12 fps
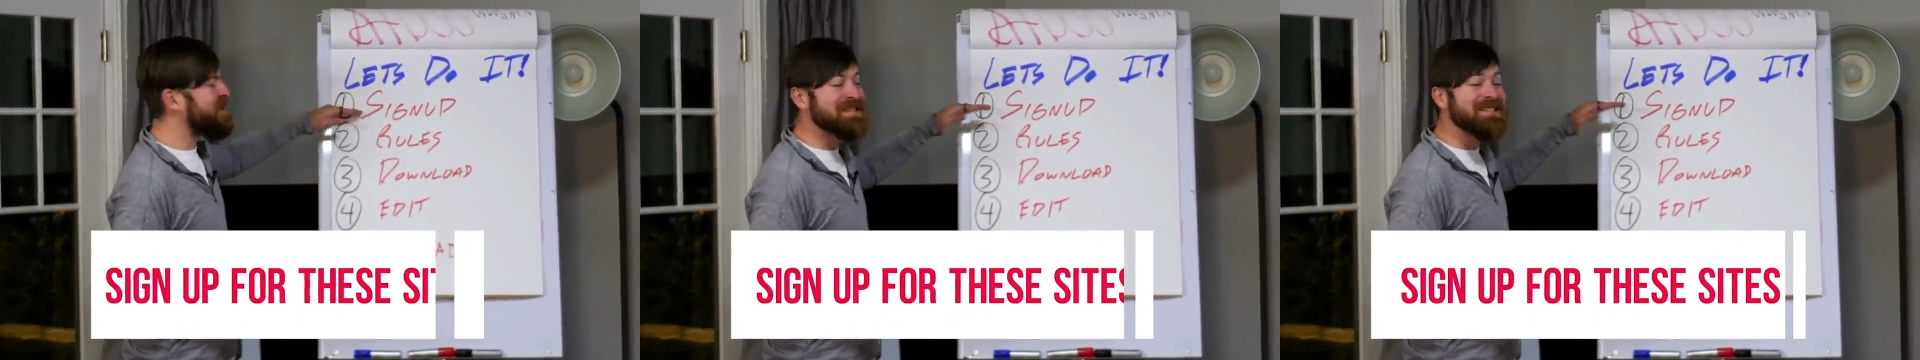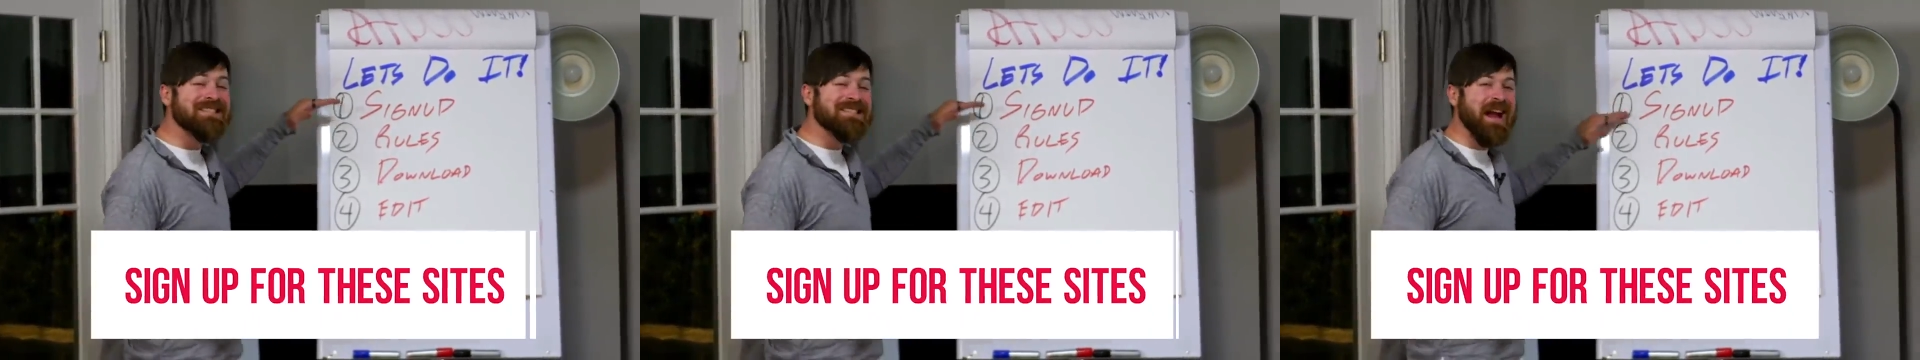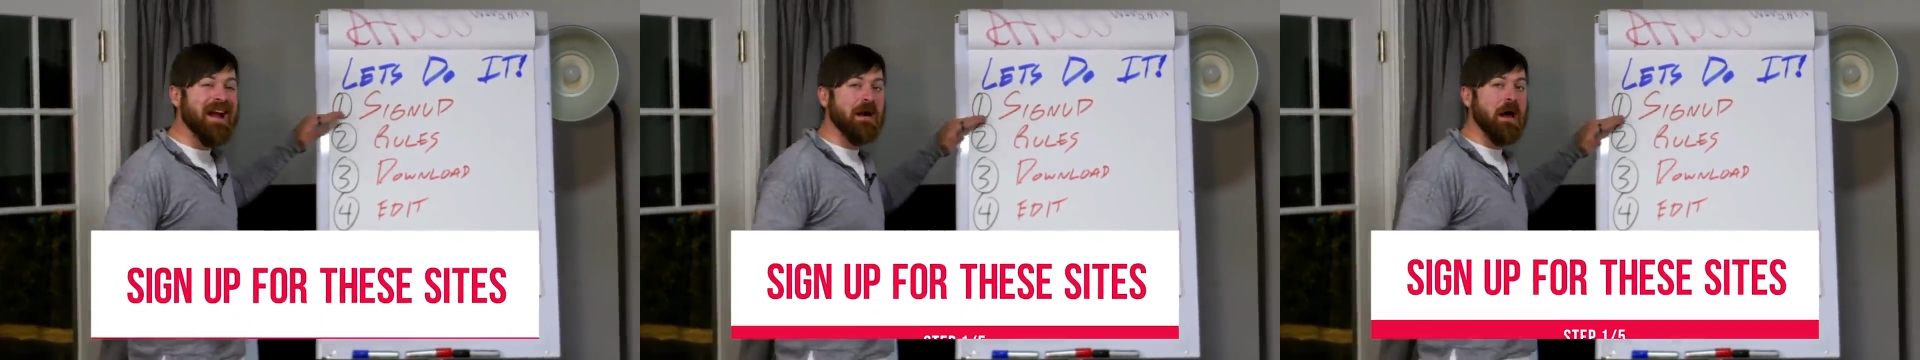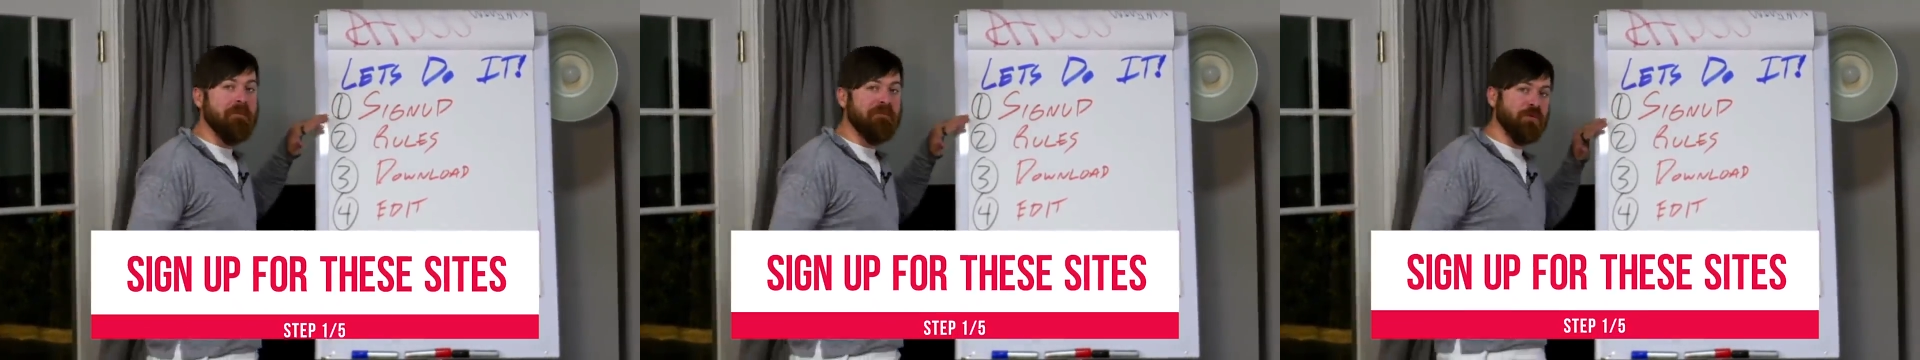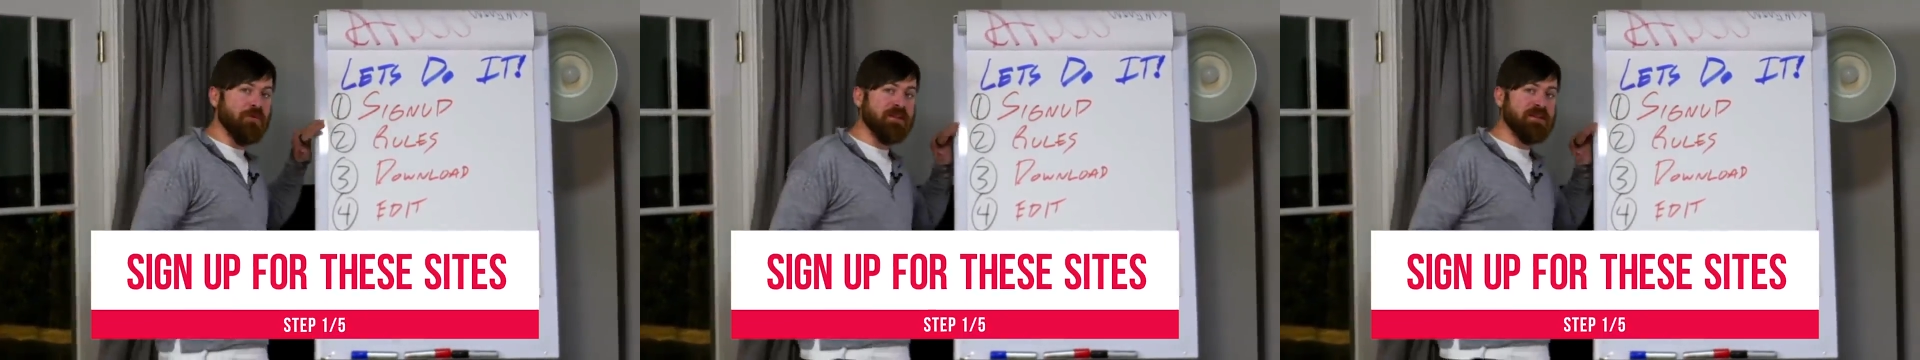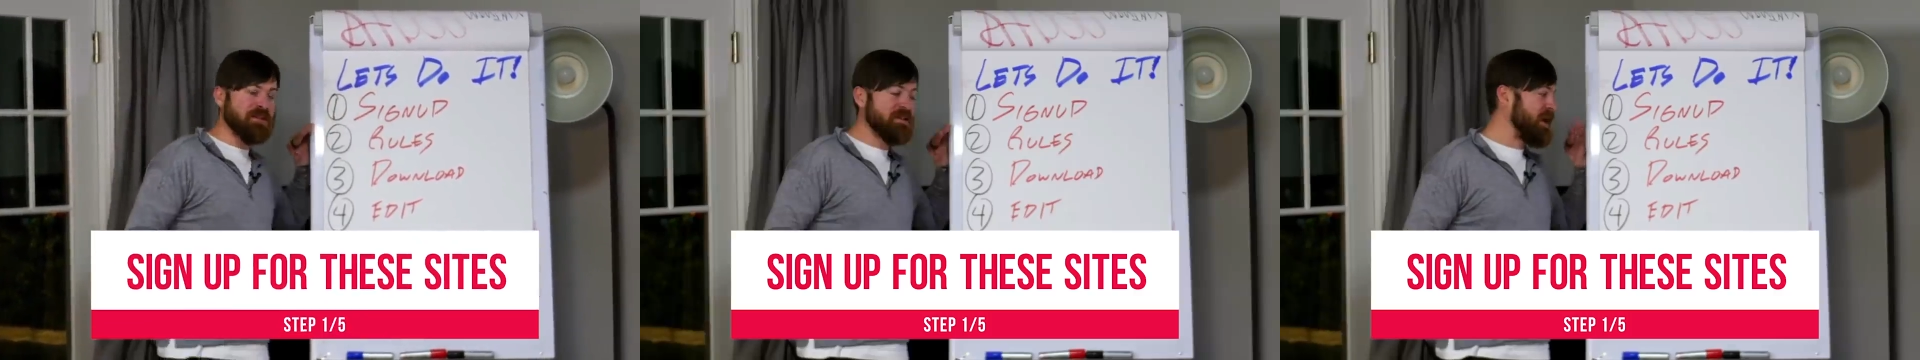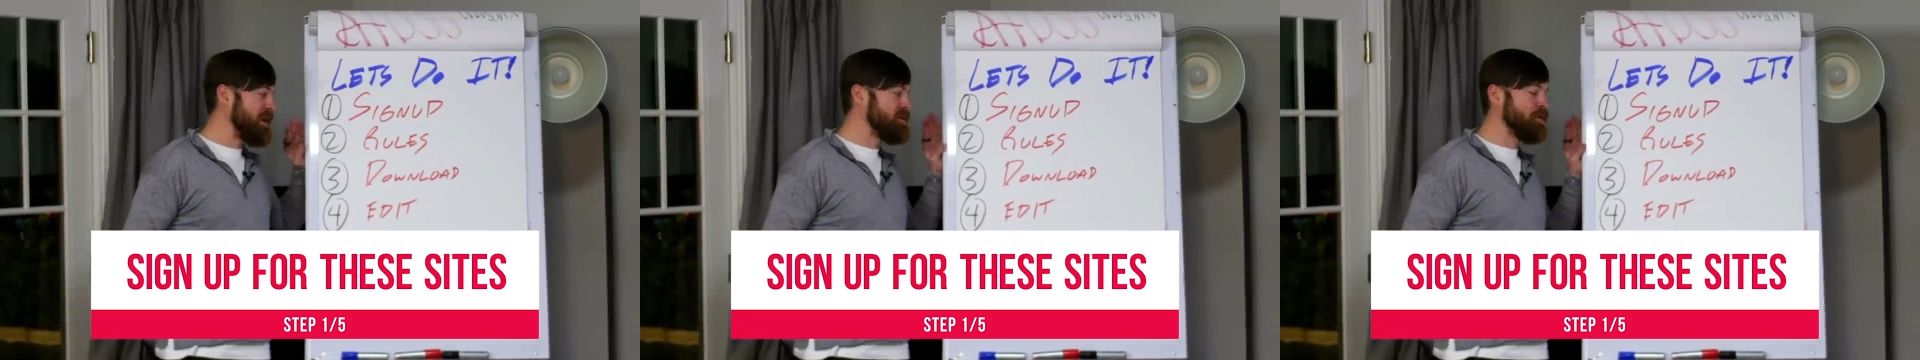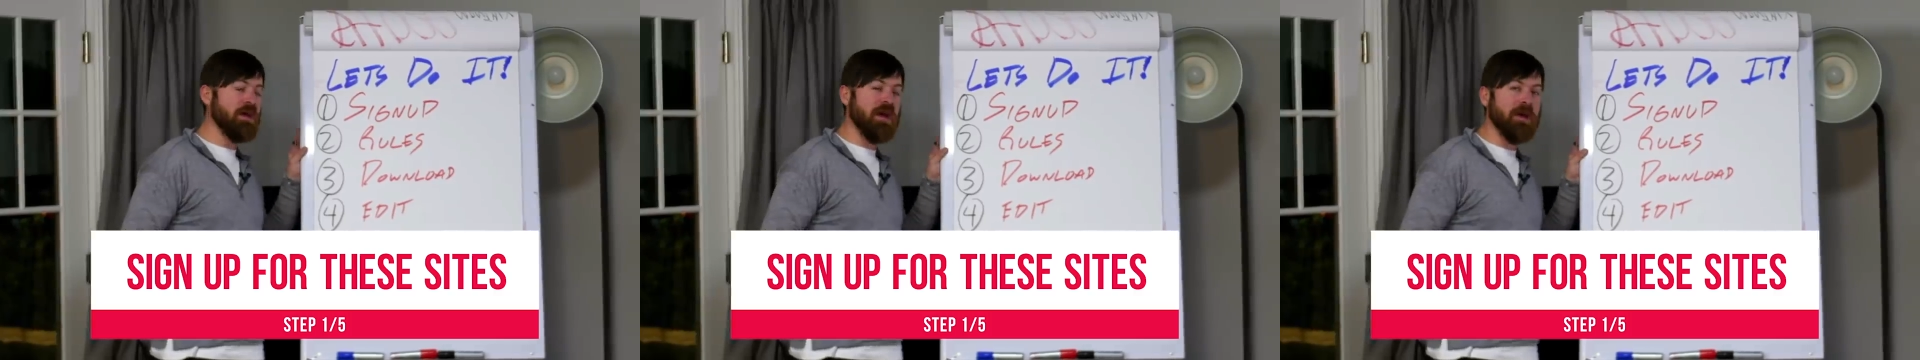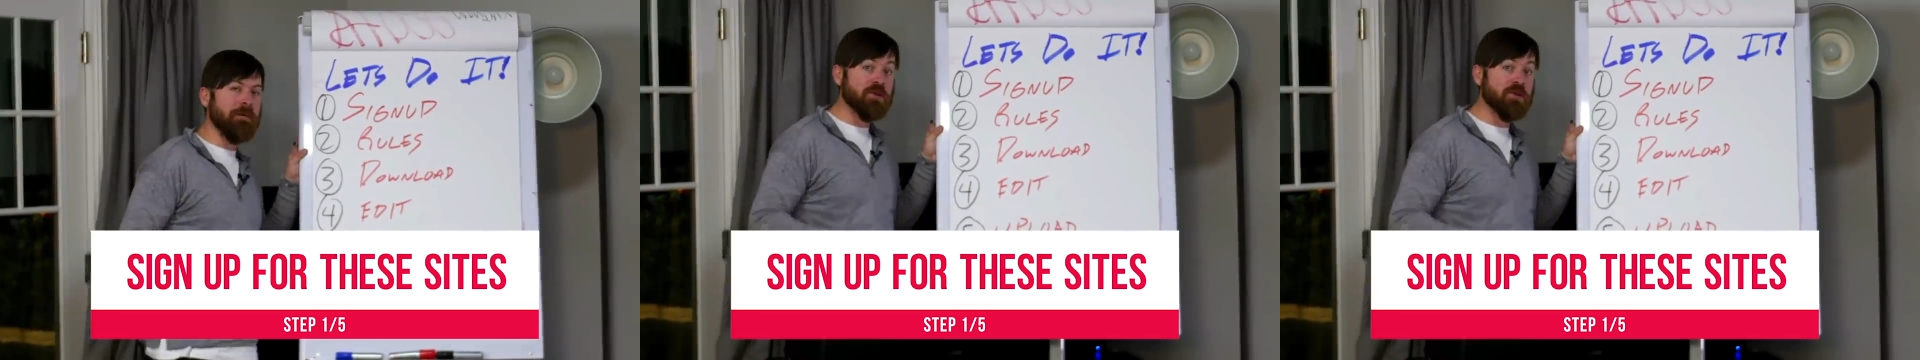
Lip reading: is sign up for these sites, okay?